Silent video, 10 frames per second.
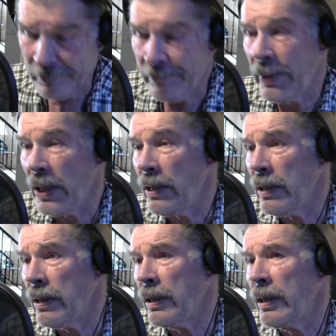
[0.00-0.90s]

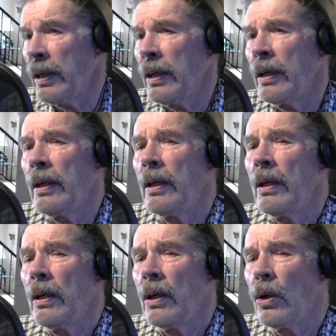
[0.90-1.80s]
the
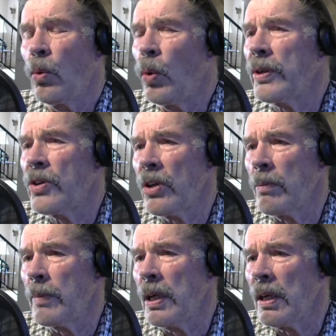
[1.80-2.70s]

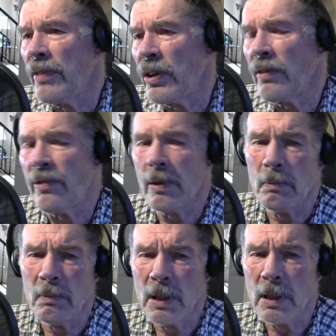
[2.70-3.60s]
one-term governor from a